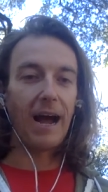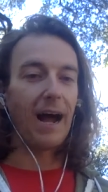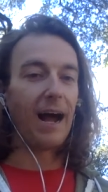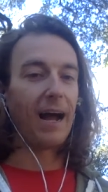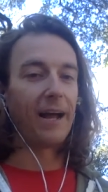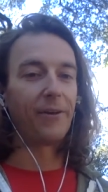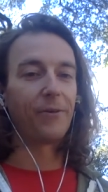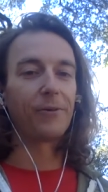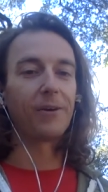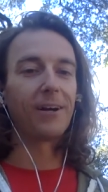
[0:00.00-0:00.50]

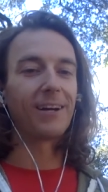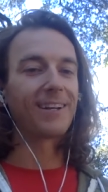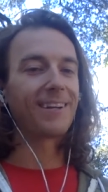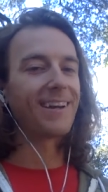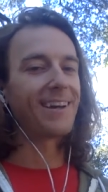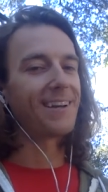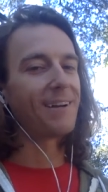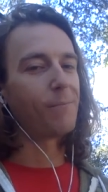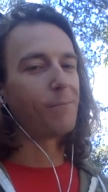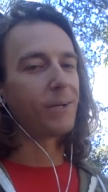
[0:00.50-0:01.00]
I don't,
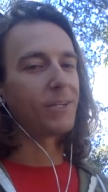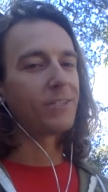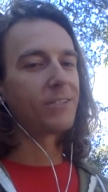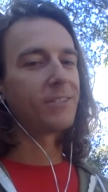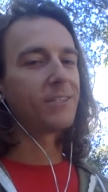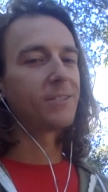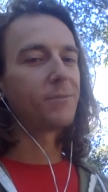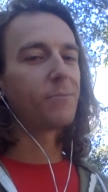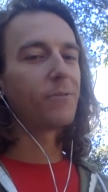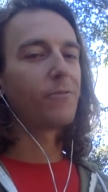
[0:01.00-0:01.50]
again, I
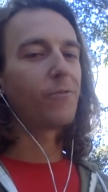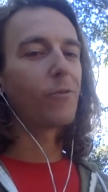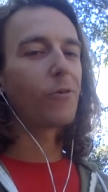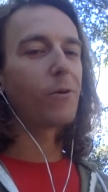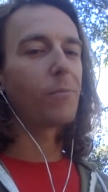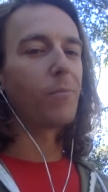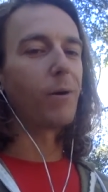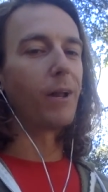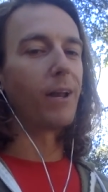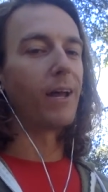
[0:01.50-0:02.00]
mentioned this
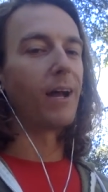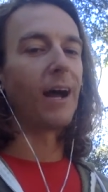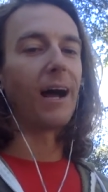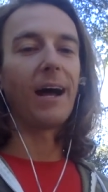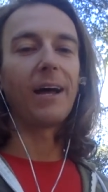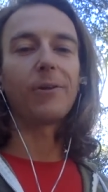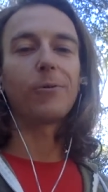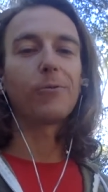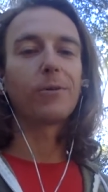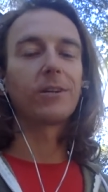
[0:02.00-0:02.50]
before, but
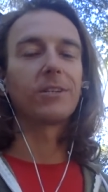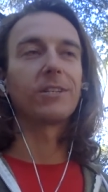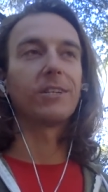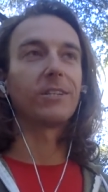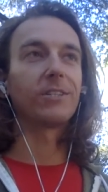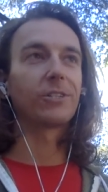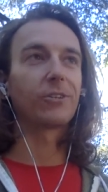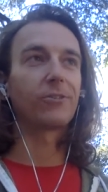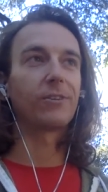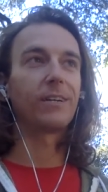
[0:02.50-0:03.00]
I don't wear
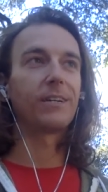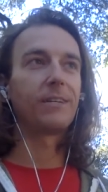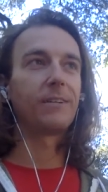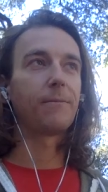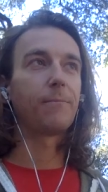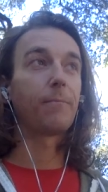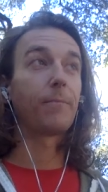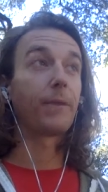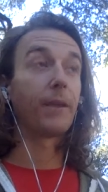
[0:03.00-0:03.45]
sunscreen.